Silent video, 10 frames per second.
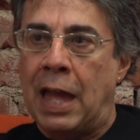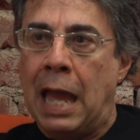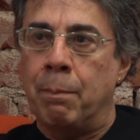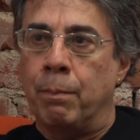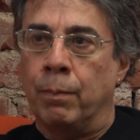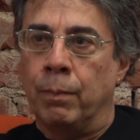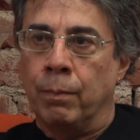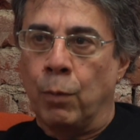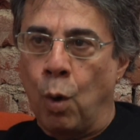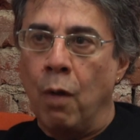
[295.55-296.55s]
that
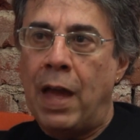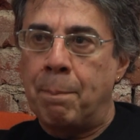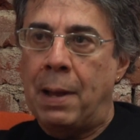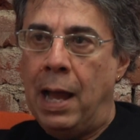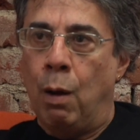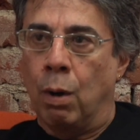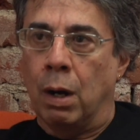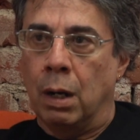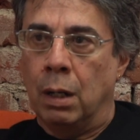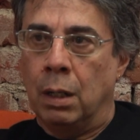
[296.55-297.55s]
all that power